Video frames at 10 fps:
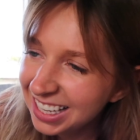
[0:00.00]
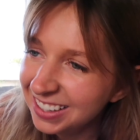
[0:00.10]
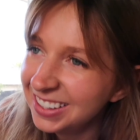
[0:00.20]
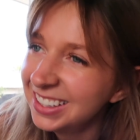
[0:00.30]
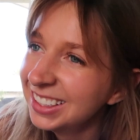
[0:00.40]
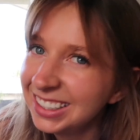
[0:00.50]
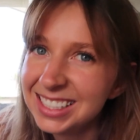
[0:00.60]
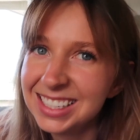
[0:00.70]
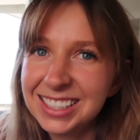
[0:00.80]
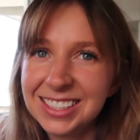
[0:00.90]
oh,
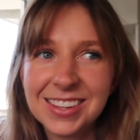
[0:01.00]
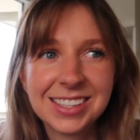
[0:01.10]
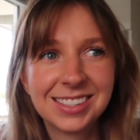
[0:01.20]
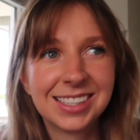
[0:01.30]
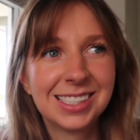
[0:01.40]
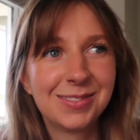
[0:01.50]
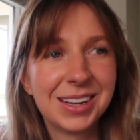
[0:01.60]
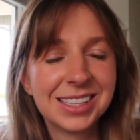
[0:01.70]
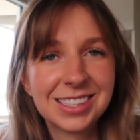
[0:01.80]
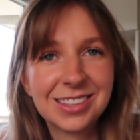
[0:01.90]
listening to this
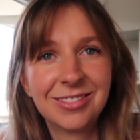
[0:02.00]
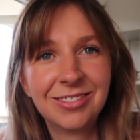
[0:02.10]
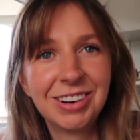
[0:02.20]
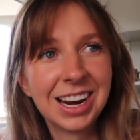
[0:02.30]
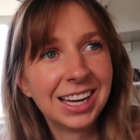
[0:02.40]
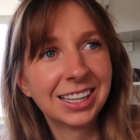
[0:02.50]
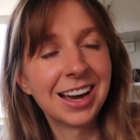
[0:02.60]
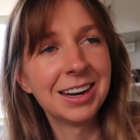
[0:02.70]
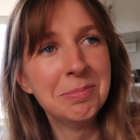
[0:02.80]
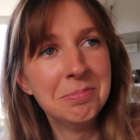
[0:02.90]
suspense thriller
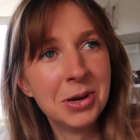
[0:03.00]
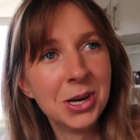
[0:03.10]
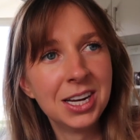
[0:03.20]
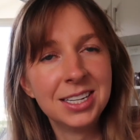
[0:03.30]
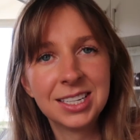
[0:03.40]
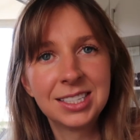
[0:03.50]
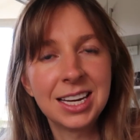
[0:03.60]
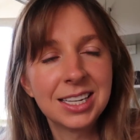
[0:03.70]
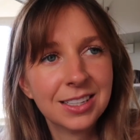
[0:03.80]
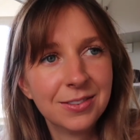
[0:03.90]
kind of murder
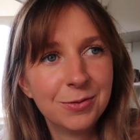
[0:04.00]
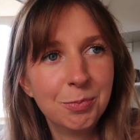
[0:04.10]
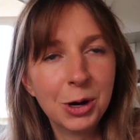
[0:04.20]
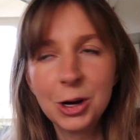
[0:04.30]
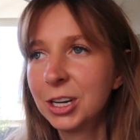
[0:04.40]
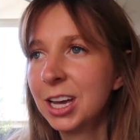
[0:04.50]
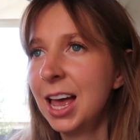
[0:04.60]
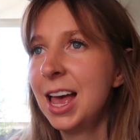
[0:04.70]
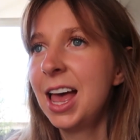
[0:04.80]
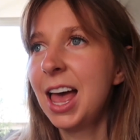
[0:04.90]
detective book,
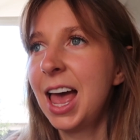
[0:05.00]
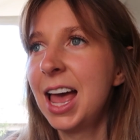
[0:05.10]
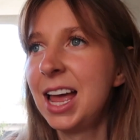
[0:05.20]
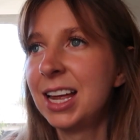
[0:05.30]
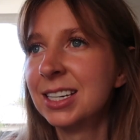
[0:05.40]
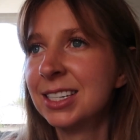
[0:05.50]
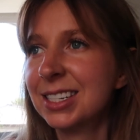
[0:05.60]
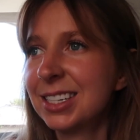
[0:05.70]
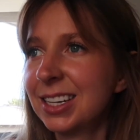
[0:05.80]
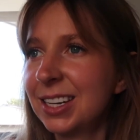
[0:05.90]

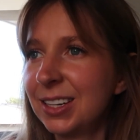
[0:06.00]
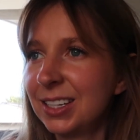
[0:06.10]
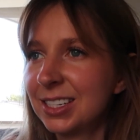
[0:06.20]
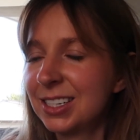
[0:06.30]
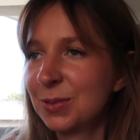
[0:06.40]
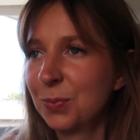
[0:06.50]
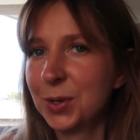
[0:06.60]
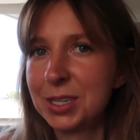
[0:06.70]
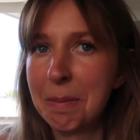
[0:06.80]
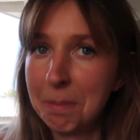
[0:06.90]
and it
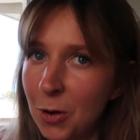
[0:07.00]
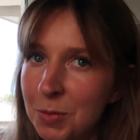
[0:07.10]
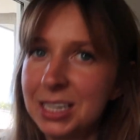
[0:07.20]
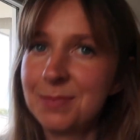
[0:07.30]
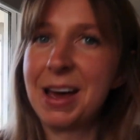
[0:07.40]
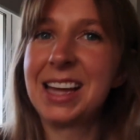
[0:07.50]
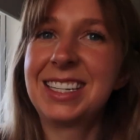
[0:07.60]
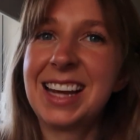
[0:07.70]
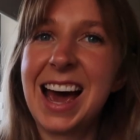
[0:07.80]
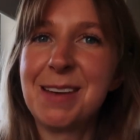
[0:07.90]
was a moment.
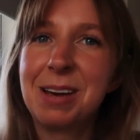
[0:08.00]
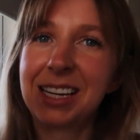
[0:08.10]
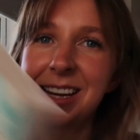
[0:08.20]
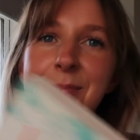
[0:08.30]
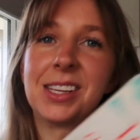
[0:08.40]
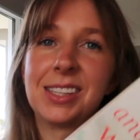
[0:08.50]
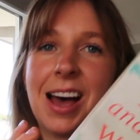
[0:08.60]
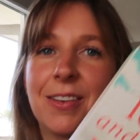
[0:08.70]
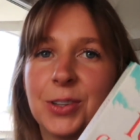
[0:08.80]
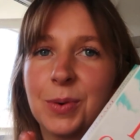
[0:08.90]
But I picked up this
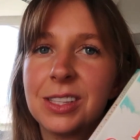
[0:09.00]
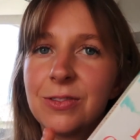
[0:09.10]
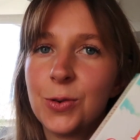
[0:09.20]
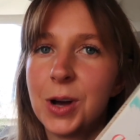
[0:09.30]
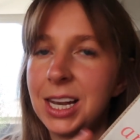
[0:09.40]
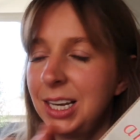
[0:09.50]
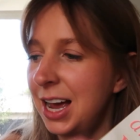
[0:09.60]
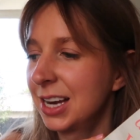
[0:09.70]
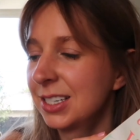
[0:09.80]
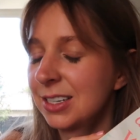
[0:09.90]
afterwards for a
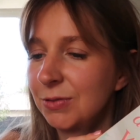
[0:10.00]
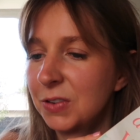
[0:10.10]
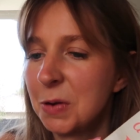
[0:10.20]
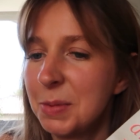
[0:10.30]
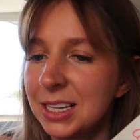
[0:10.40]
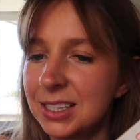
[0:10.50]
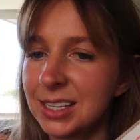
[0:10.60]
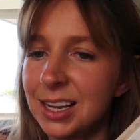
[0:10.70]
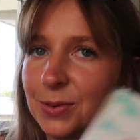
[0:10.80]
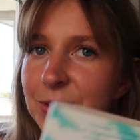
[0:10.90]
light romance,
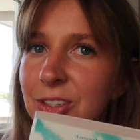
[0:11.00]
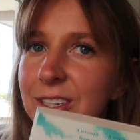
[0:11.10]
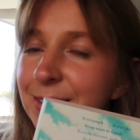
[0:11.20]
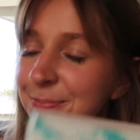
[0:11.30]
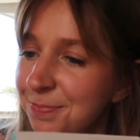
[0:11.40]
and it was just